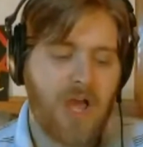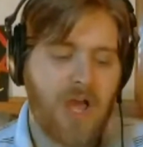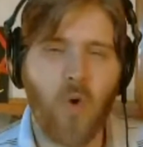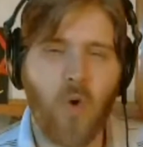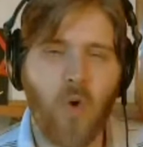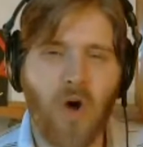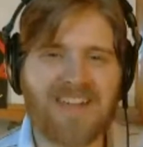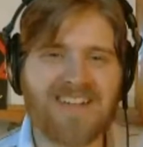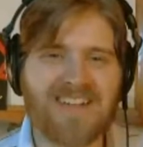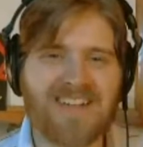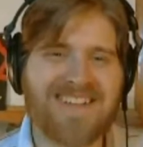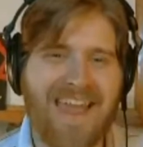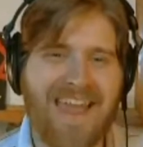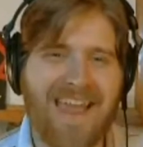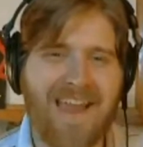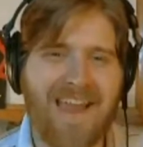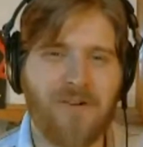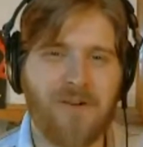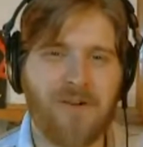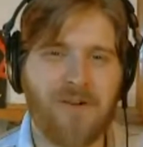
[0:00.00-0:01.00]
one
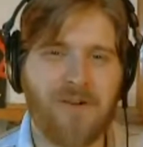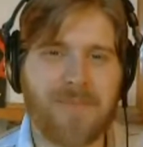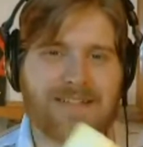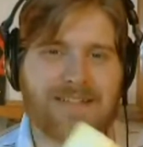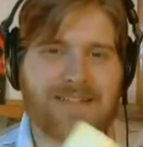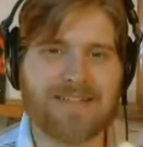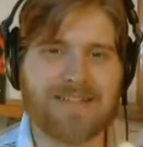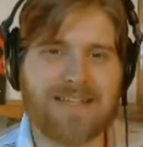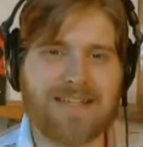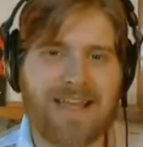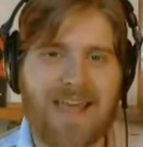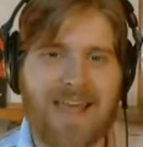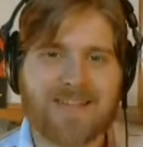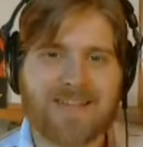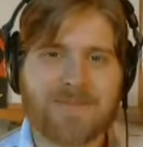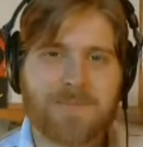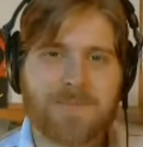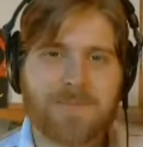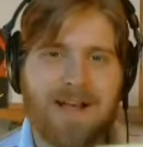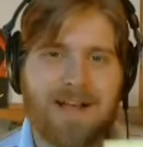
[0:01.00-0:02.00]
terabyte
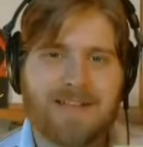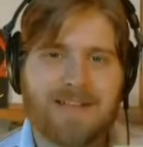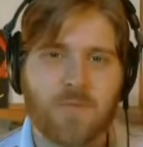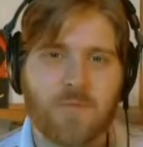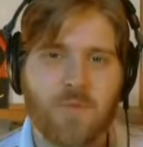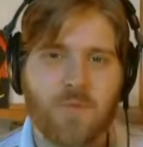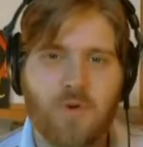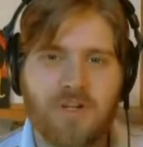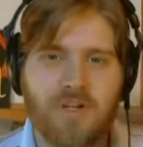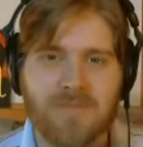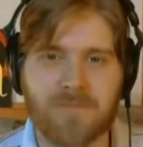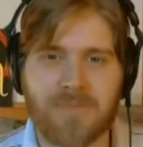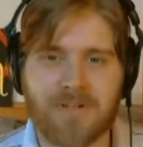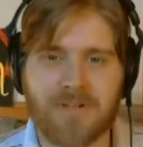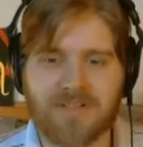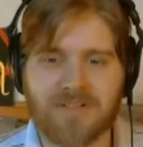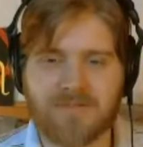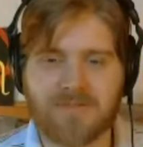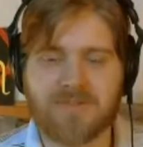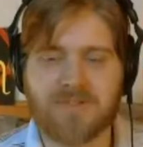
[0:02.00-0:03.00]
Xbox One
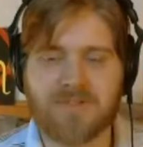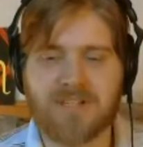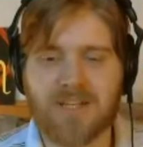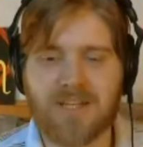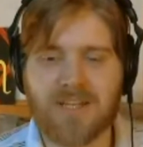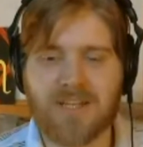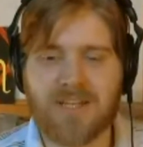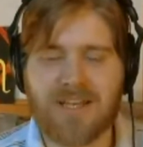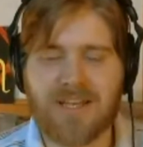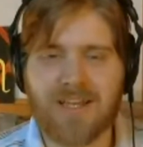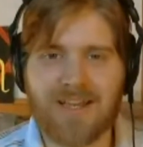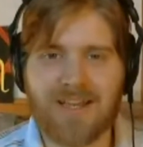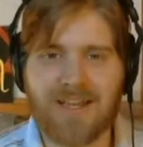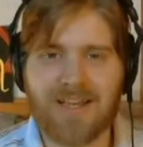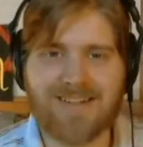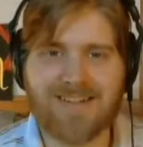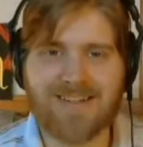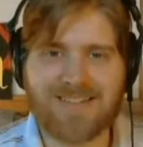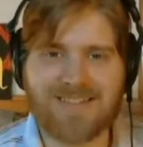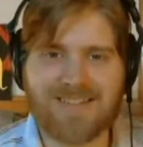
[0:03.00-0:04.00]
bundle.
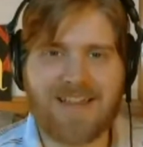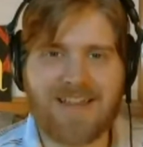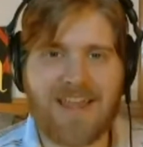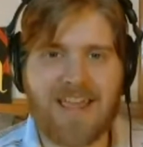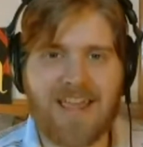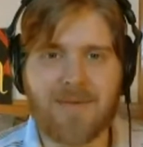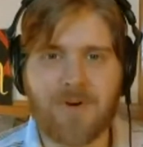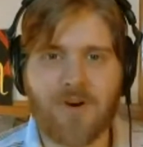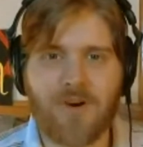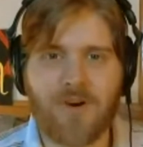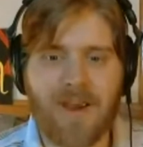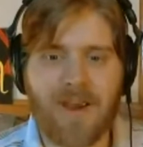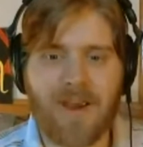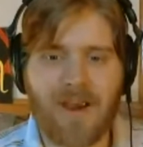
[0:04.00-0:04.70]
And damn, our